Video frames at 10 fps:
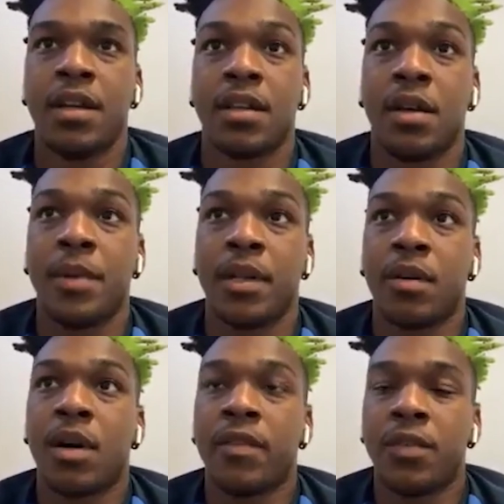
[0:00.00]
So I've been
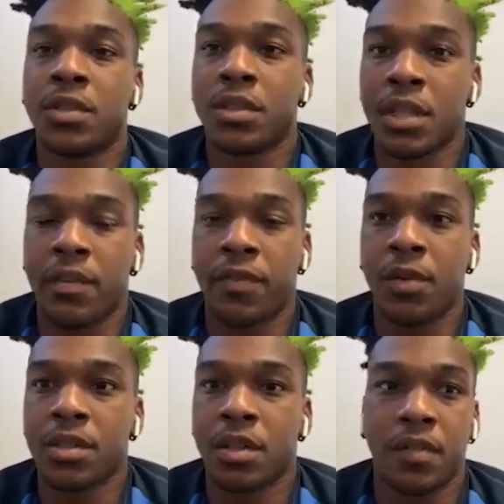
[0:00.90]
quite fortunate to get
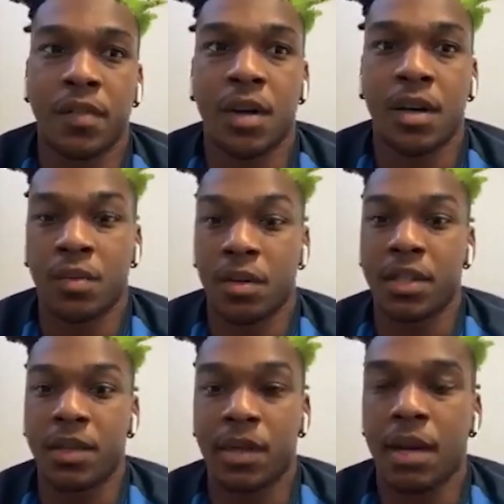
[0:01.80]
four so far. and
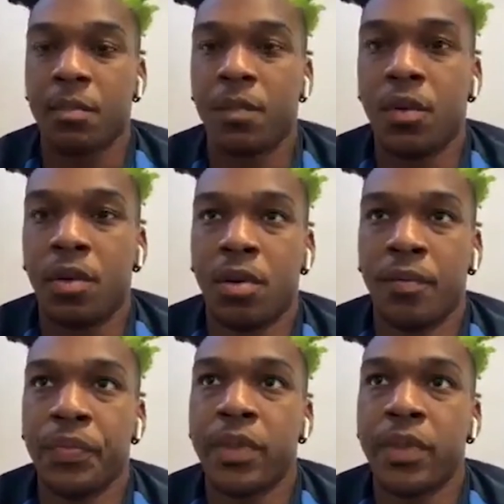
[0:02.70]
obviously want to get more.